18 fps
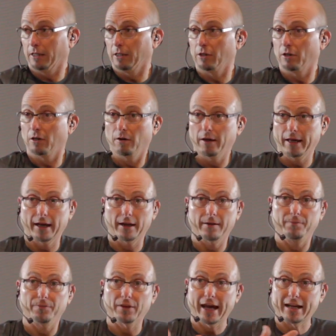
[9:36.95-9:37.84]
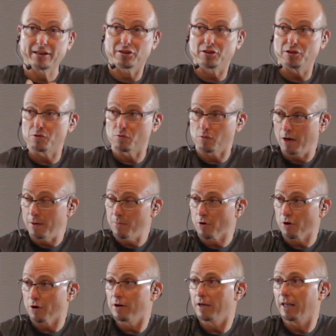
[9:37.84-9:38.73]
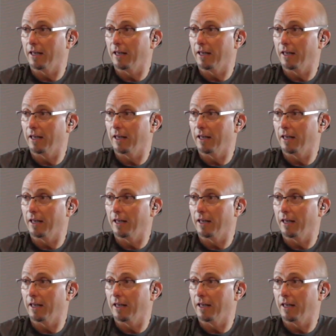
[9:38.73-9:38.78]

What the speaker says: And as the drummer,